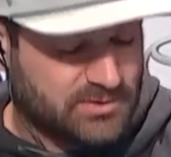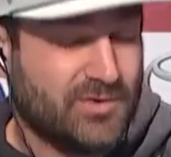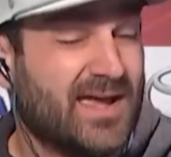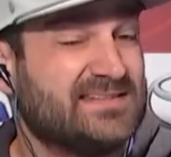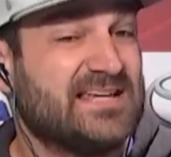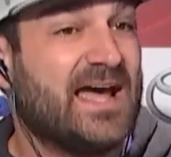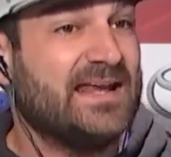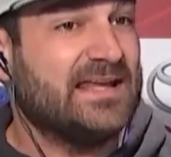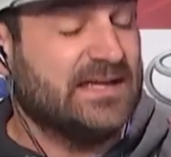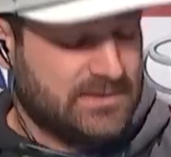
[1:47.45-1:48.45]
You had
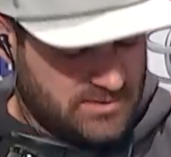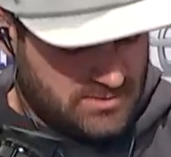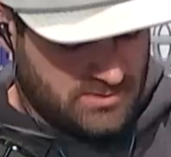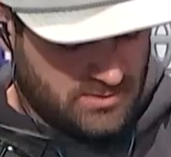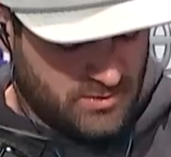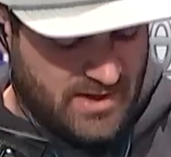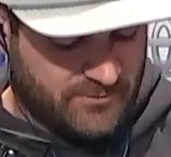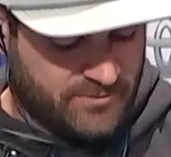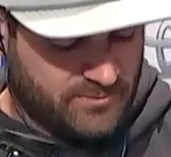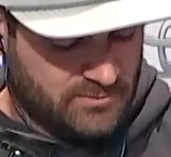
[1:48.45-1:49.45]
tight end. You
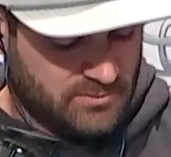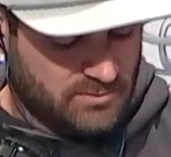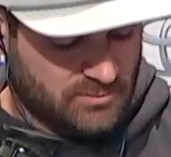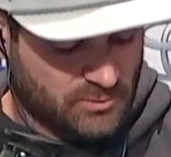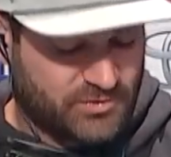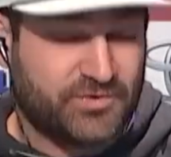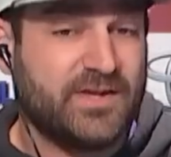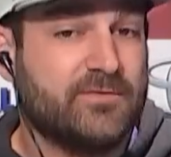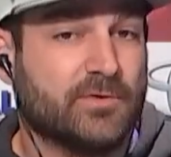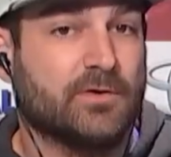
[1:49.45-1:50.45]
have
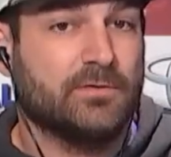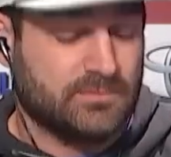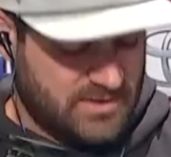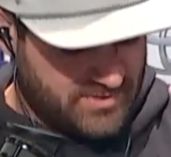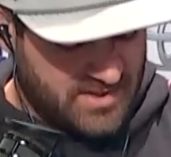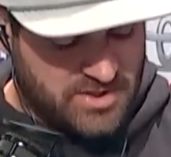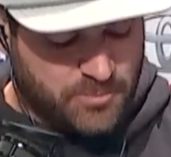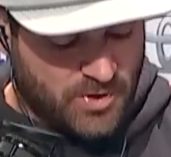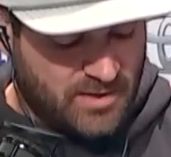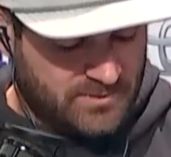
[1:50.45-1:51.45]
receiver. And then
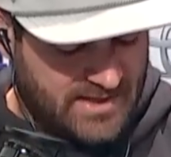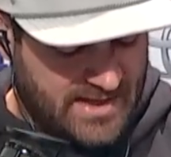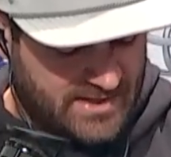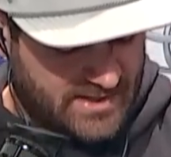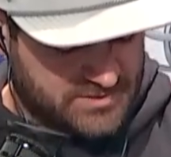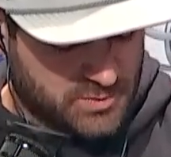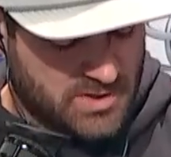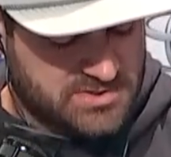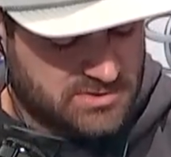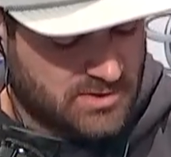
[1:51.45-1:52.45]
you probably had edge
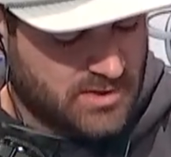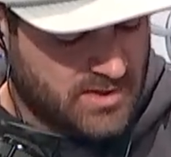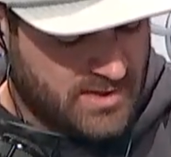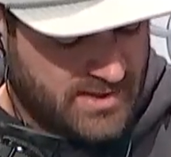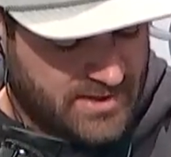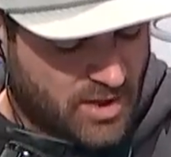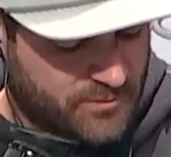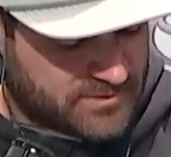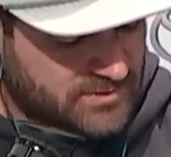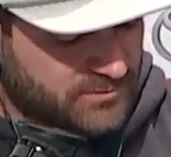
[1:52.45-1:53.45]
rusher and
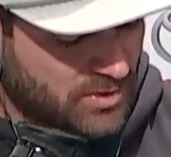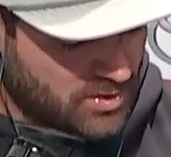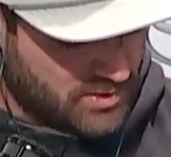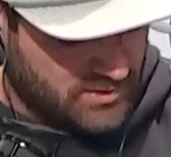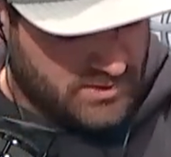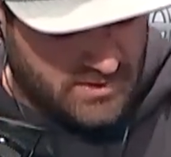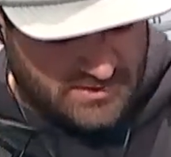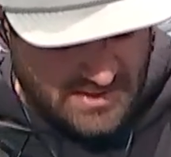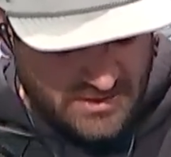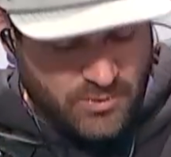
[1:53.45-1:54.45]
offensive guard.
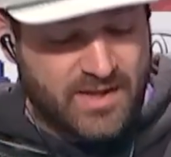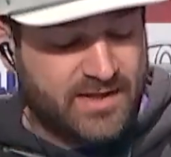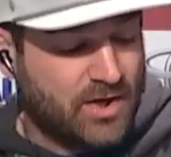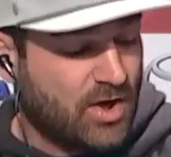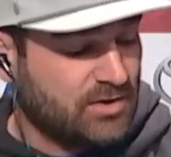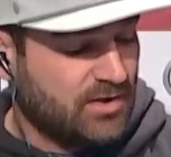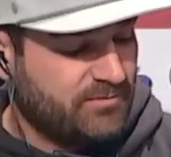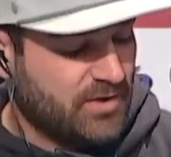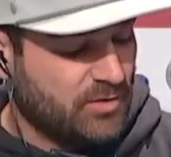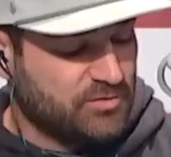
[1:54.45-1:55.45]
Now you hit all
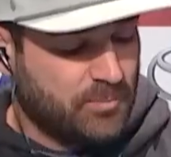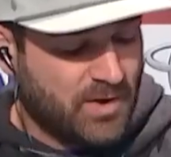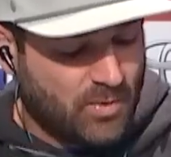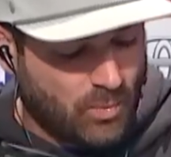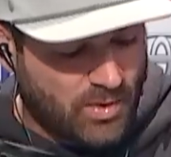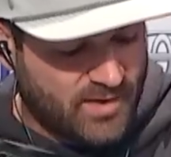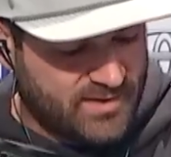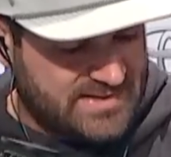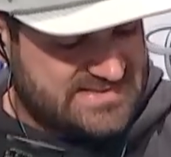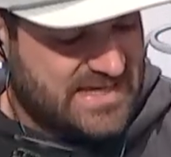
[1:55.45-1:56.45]
of those but
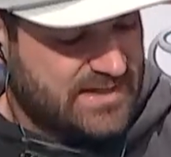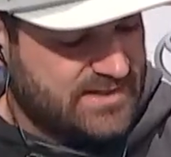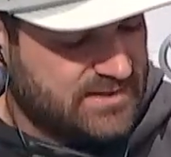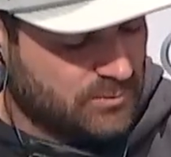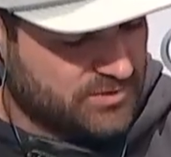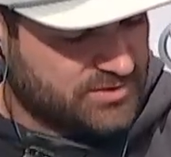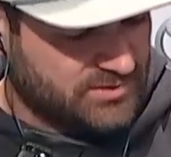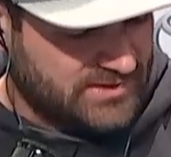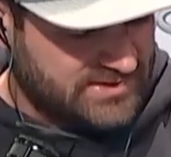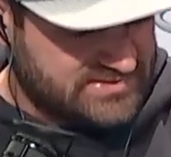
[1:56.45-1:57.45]
one and tight end. And we'll
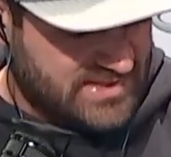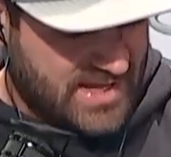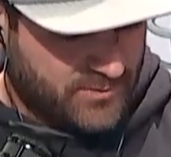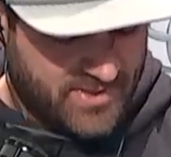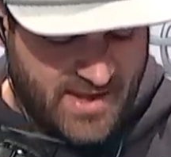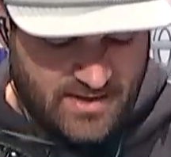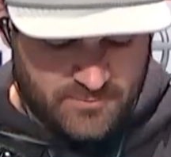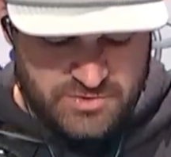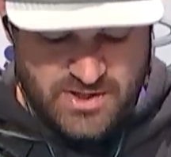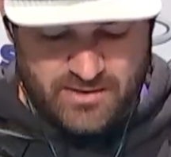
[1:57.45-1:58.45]
certainly get to that with the
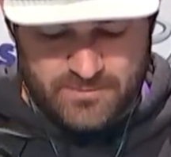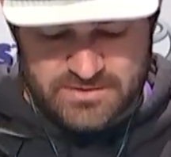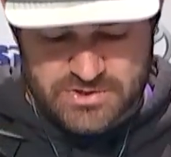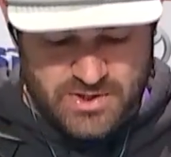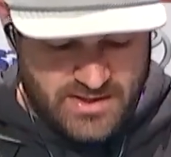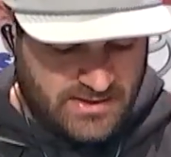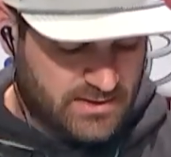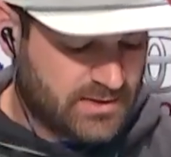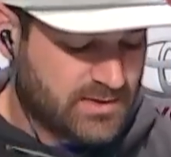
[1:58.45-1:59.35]
Adam Trautman trade.